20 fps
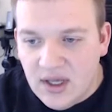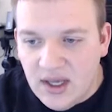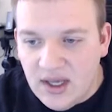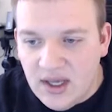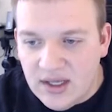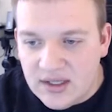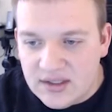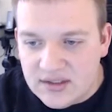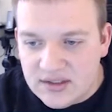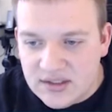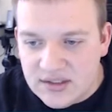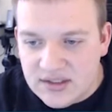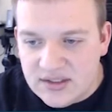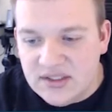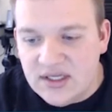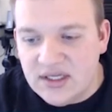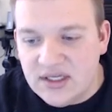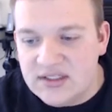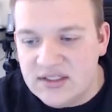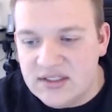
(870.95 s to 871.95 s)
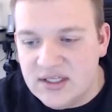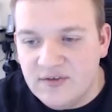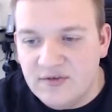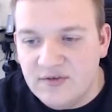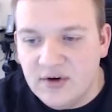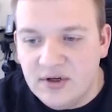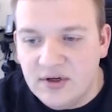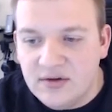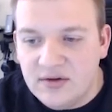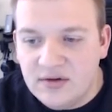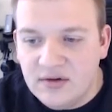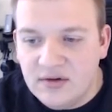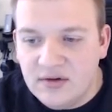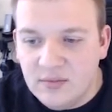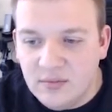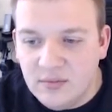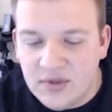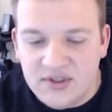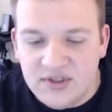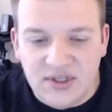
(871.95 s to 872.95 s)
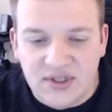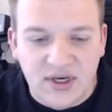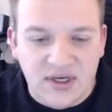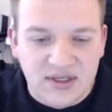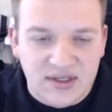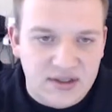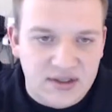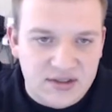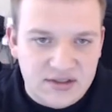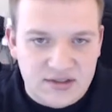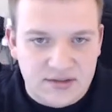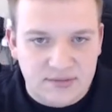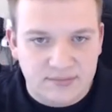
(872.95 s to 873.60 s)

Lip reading: and 6 different built-in intents.